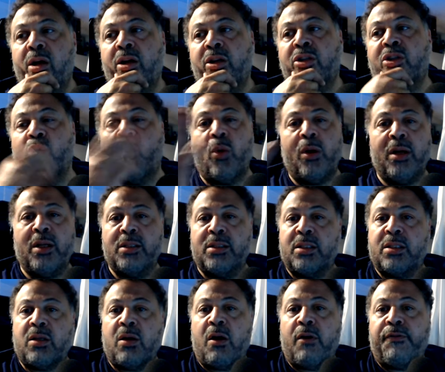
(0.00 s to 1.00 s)
So where does
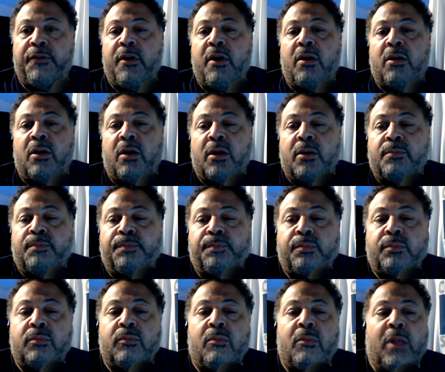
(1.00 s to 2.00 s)
this all fall on?
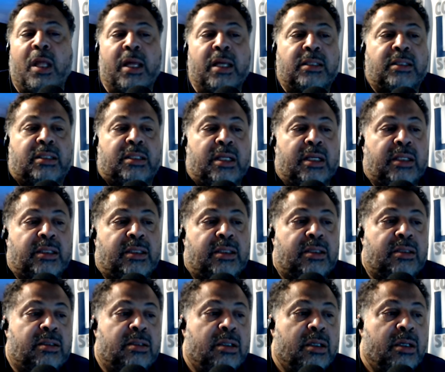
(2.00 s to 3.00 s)
Is
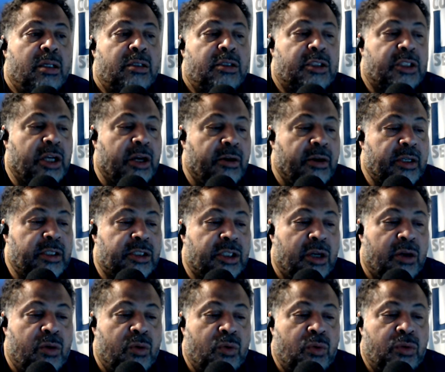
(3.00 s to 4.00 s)
this Jerry
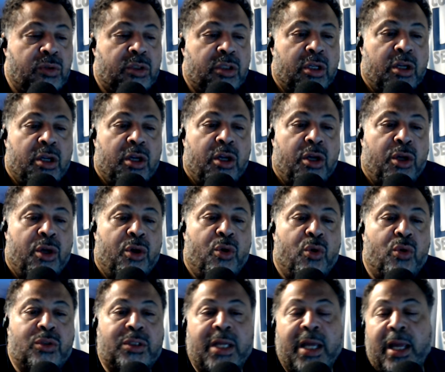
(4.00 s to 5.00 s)
Jones
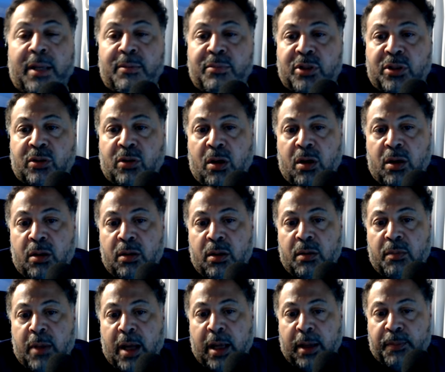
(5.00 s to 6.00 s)
who's hamstrung
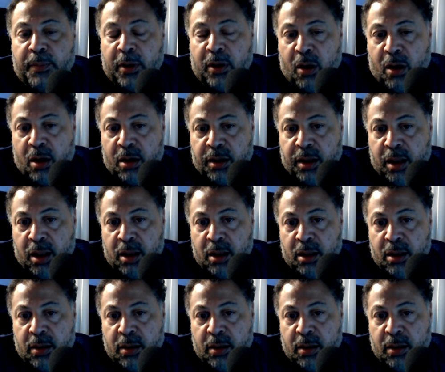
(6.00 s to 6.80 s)
Mike McCarthy?